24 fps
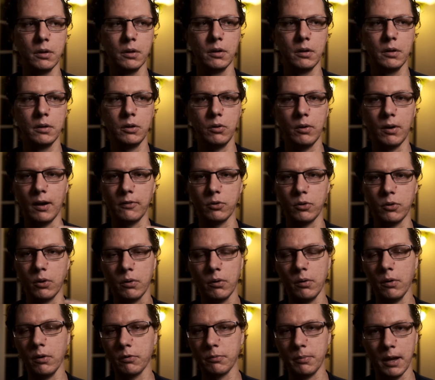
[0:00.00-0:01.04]

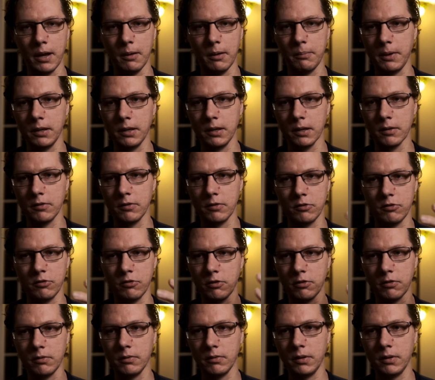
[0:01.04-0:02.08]
agree with my opinions. It's
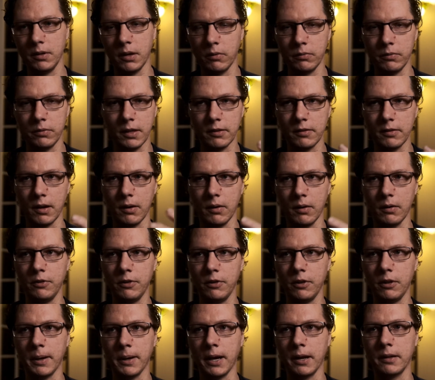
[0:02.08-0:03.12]
just, that's how I
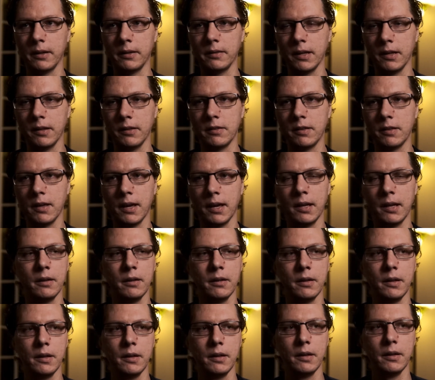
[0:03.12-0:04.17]
feel about it. And they said,
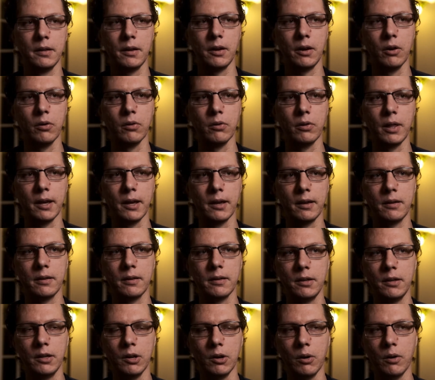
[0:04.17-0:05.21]
oh, like,
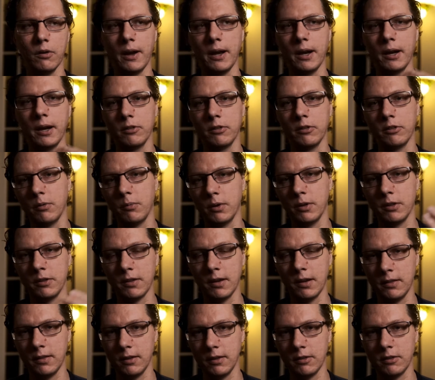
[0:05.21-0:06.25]
if I heard someone
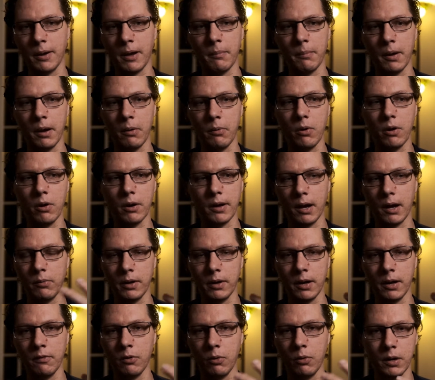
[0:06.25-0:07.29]
say this about my work, I would
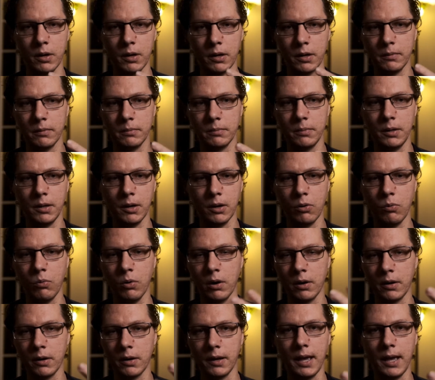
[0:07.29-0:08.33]
never want to,
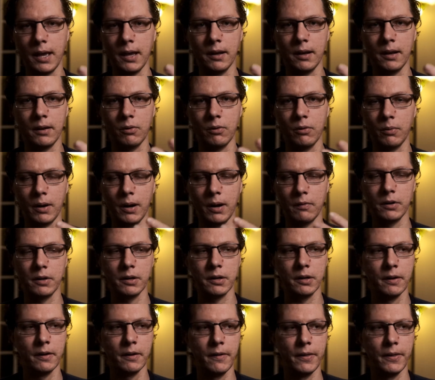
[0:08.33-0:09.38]
work again or
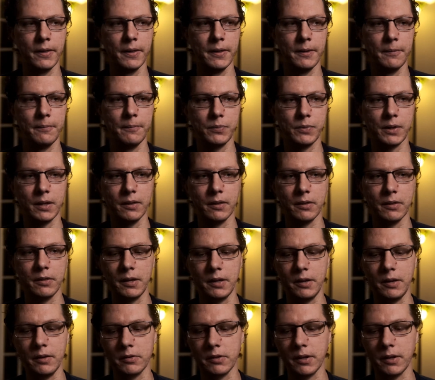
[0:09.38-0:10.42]
whatever. And the
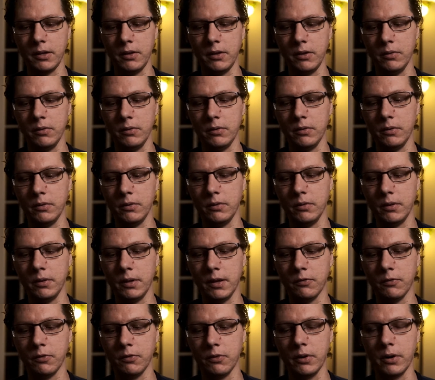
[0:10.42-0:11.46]
thing is, like,
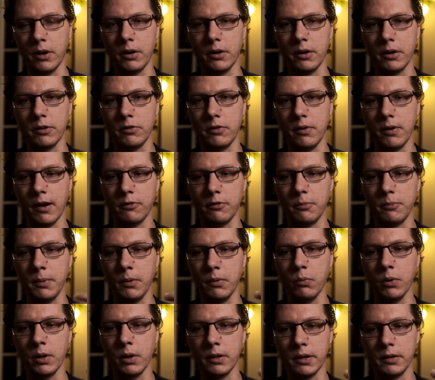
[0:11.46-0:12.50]
if you're an artist, you have to be
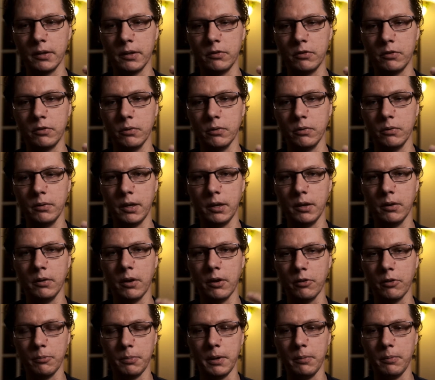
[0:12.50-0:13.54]
willing to hear
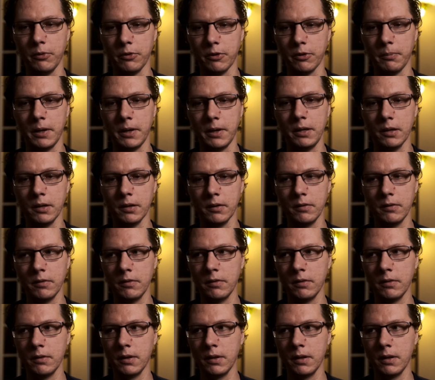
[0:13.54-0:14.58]
other people's
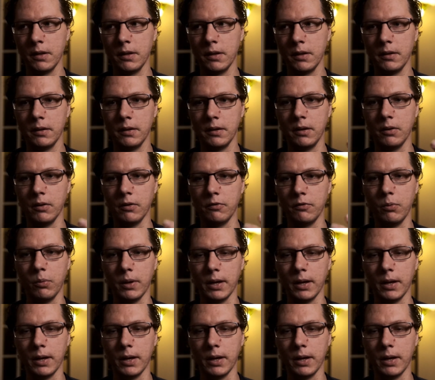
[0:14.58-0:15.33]
opinions. If you want to